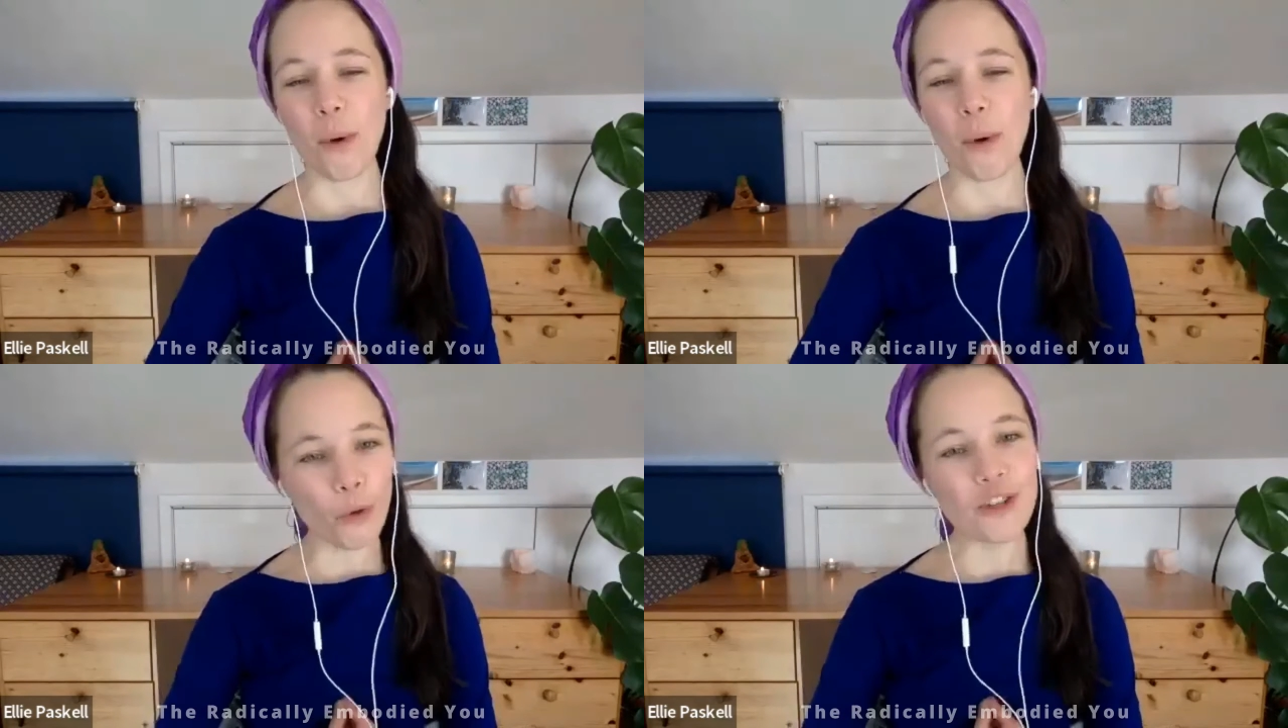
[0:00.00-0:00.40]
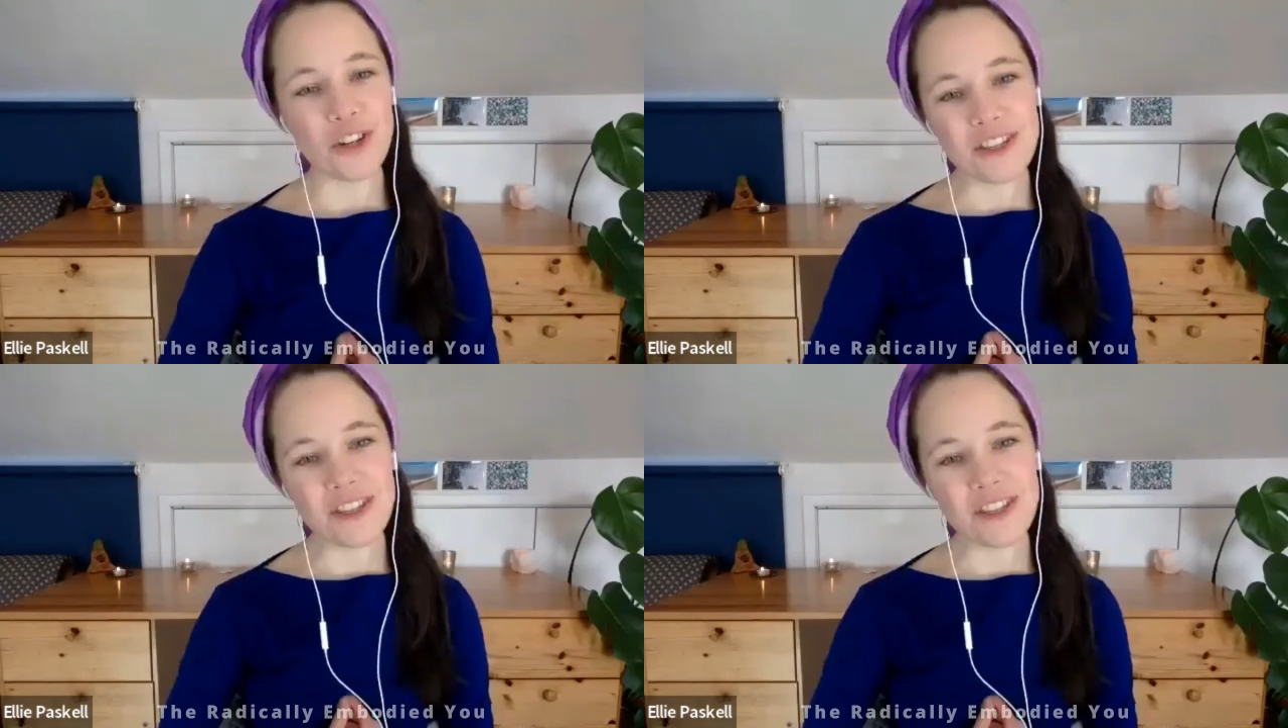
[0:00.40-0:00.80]

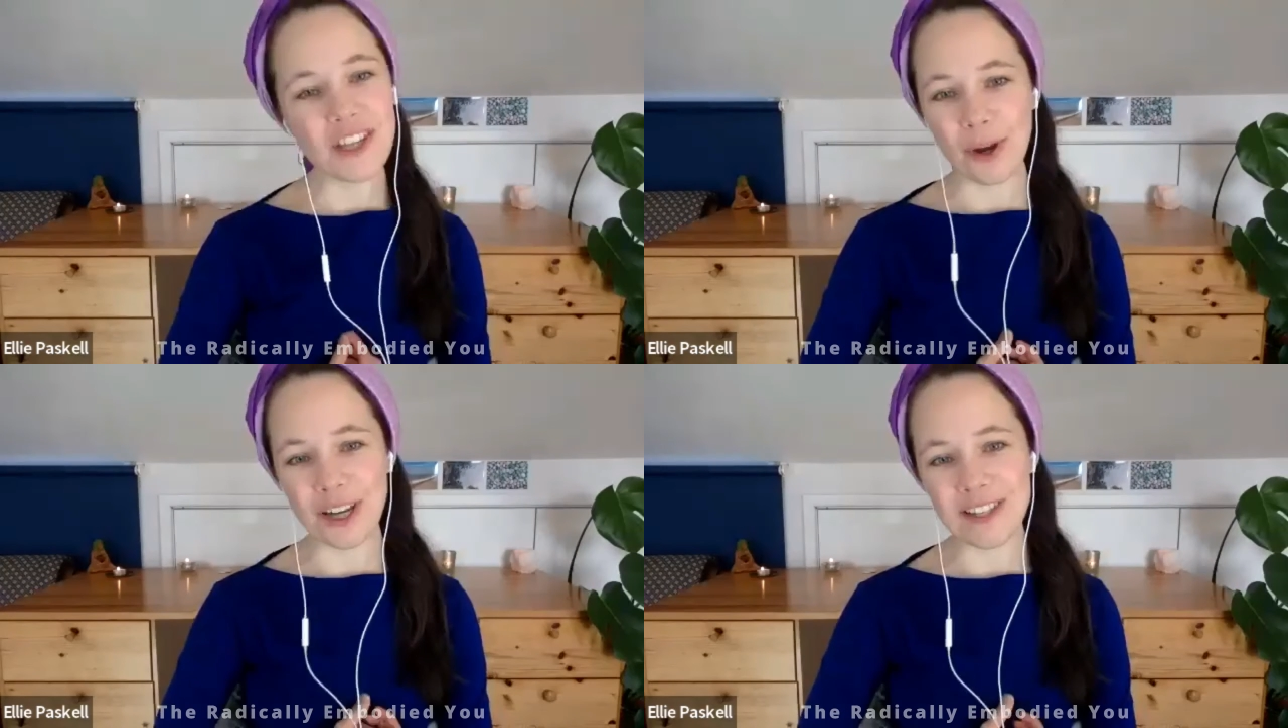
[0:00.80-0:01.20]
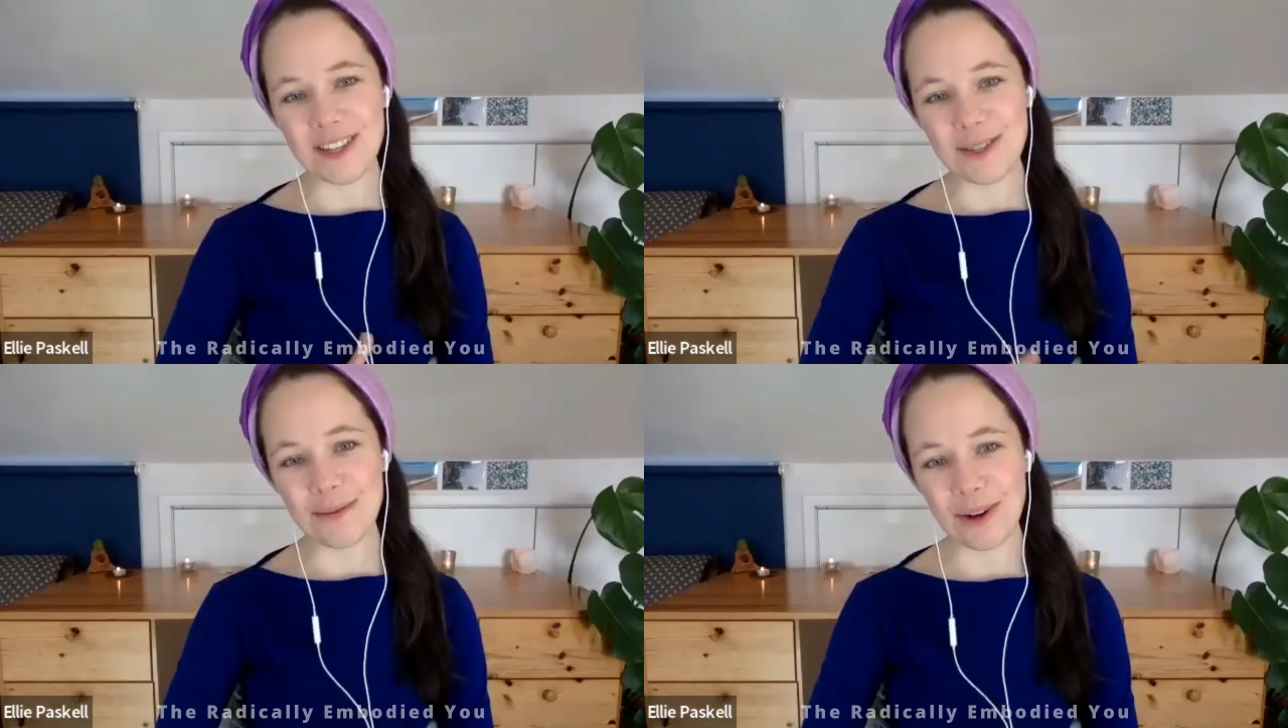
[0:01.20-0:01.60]
boldness that you bring
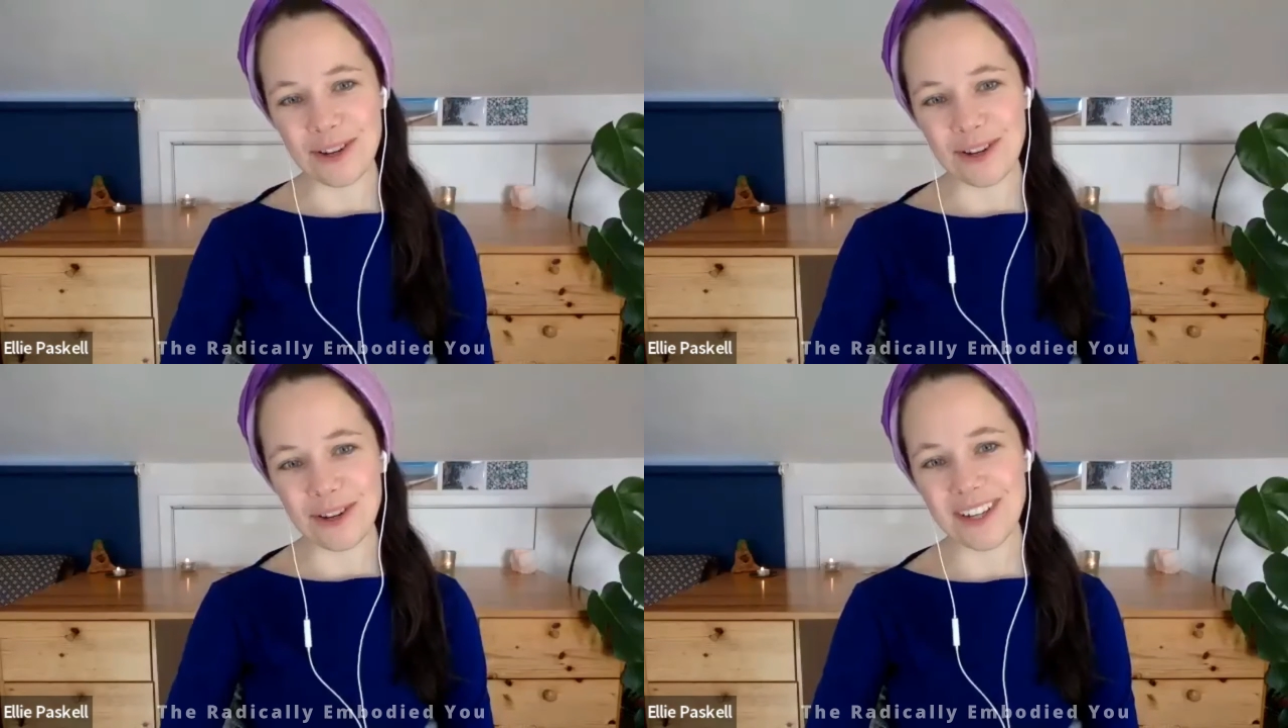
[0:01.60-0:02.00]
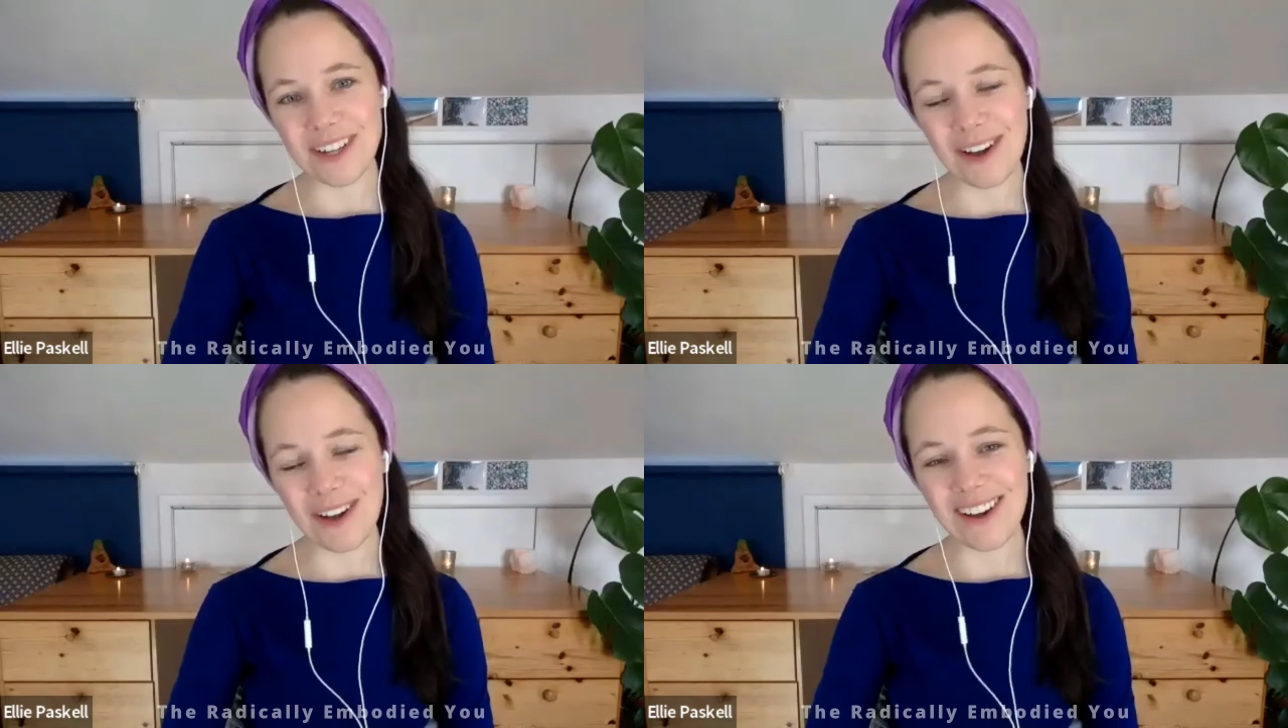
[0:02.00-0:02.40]
to this world,
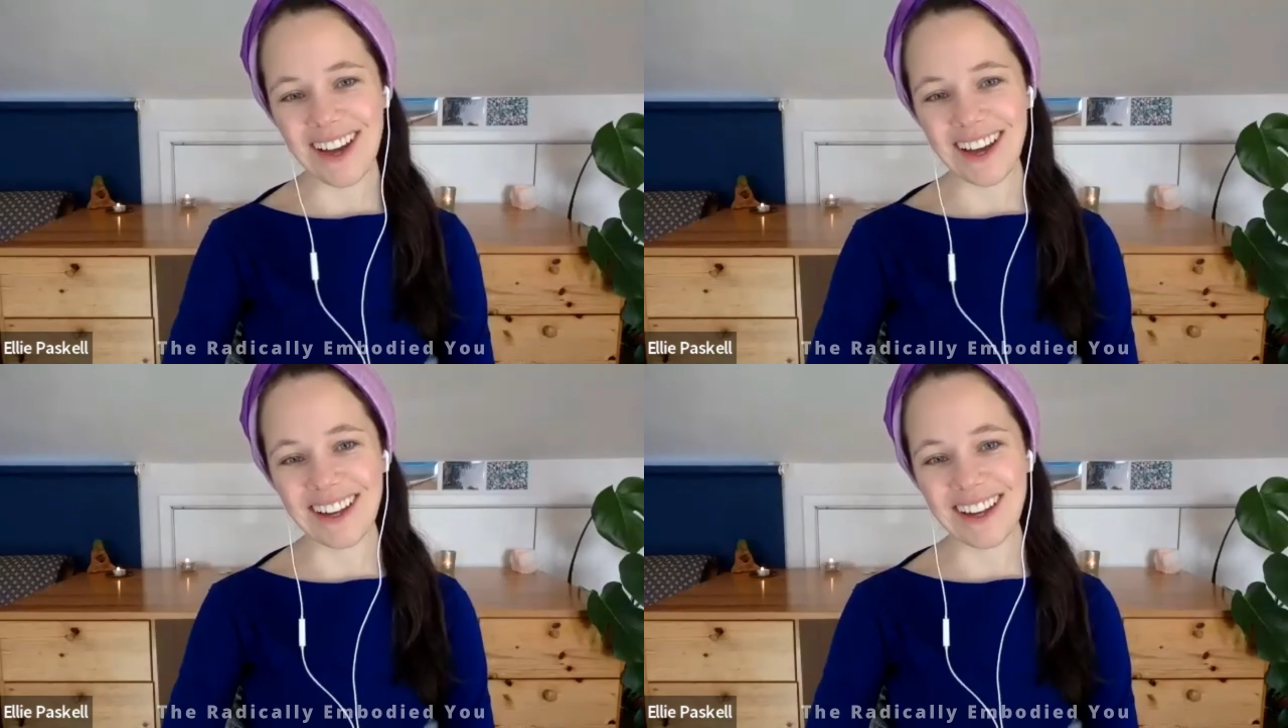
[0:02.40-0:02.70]
Eimear.